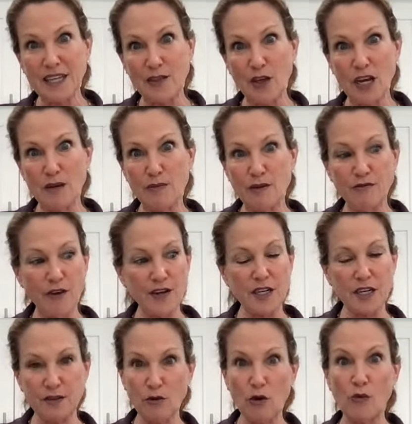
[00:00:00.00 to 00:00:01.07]
I thought it'd be fun
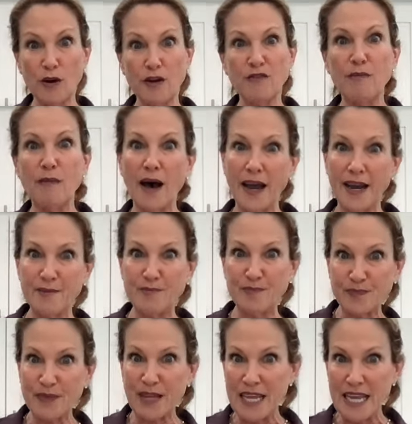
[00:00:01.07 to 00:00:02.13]
to throw one of
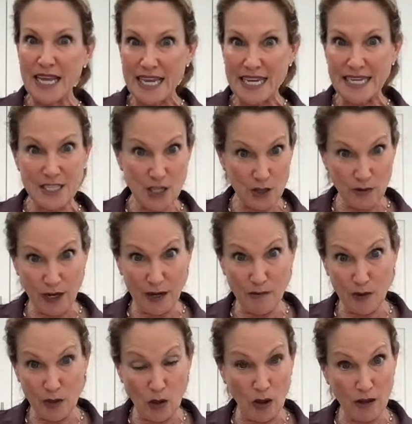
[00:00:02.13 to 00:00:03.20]
mine into the
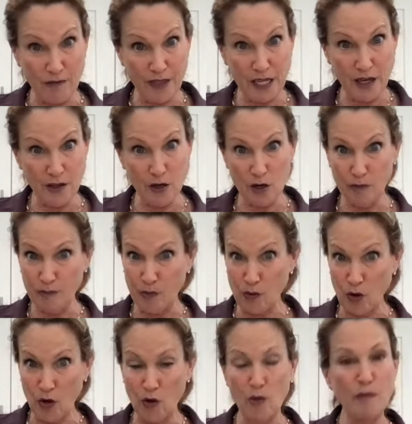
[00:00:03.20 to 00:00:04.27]
ring with all of the other
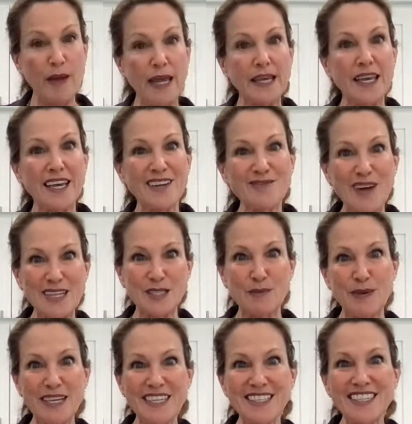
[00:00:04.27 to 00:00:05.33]
pro baking
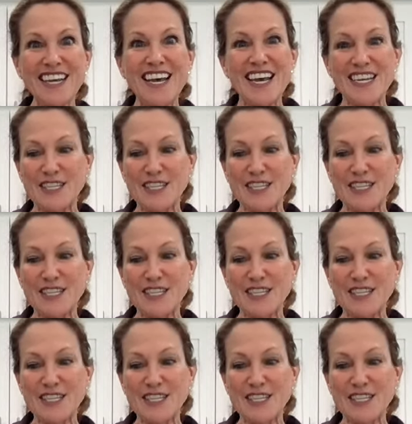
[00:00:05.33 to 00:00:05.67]
recipes.